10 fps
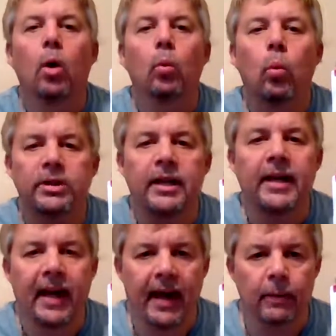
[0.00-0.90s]
Was that
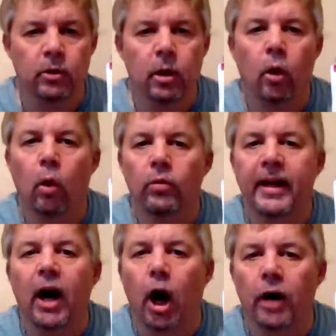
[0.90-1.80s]
camera
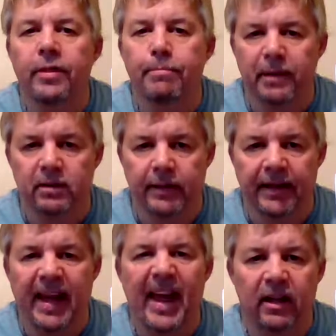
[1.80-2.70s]
already on the
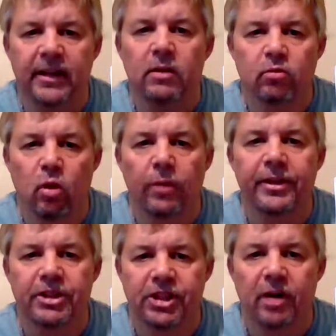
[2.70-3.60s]
building, Elliot Roth
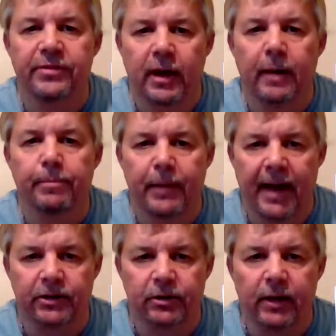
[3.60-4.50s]
and Sheriff Todd
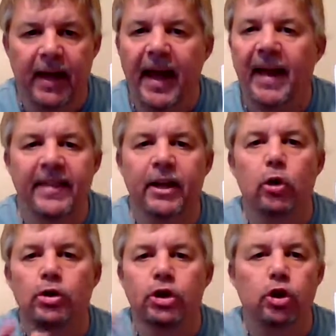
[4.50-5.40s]
Baxter, and then
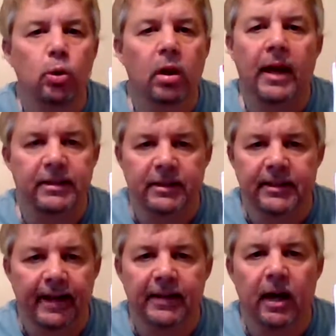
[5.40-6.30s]
you just utilized the
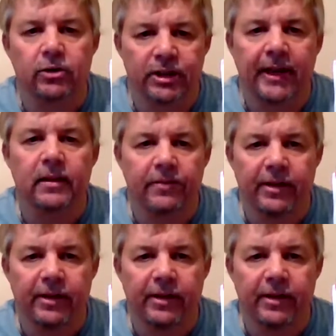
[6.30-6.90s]
technology to get the